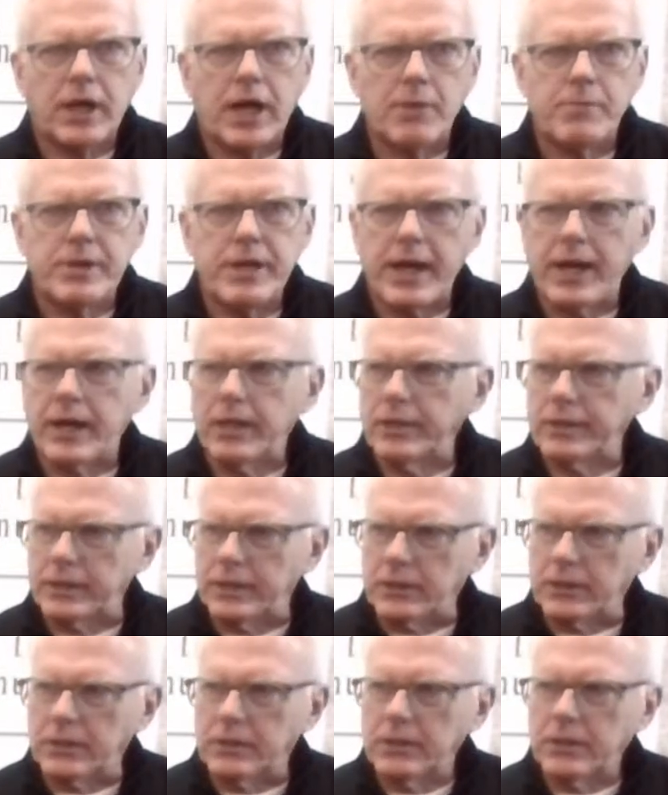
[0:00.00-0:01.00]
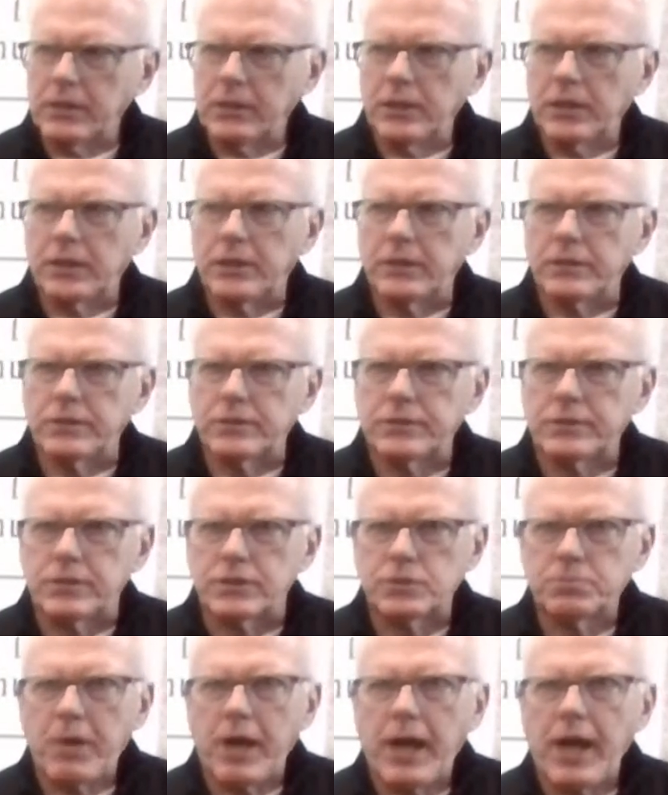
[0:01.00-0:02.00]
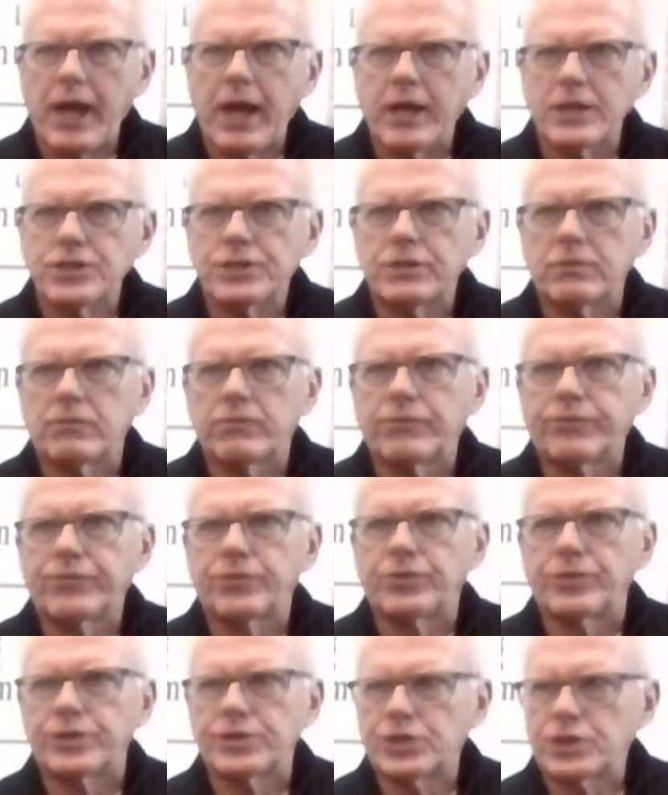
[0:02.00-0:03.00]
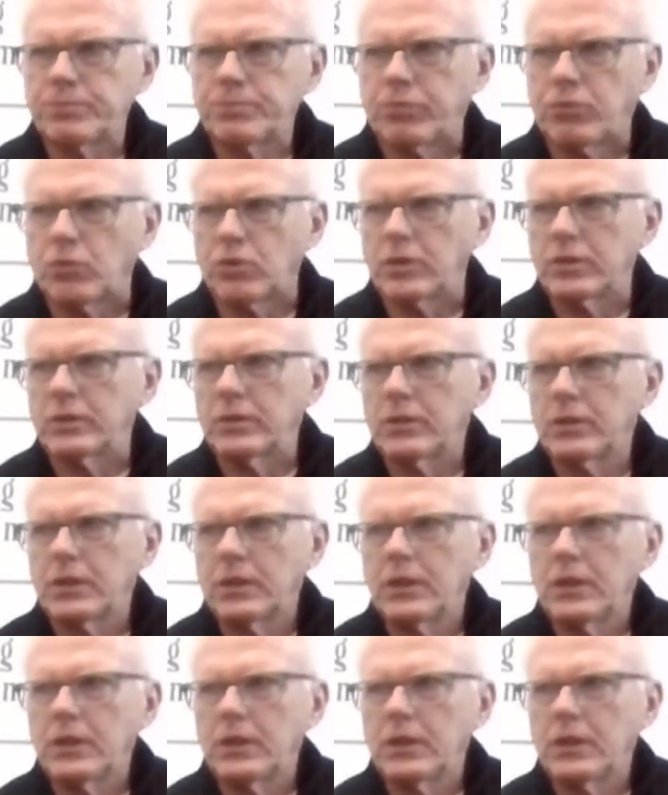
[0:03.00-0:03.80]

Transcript: commonality is this passion for a sport.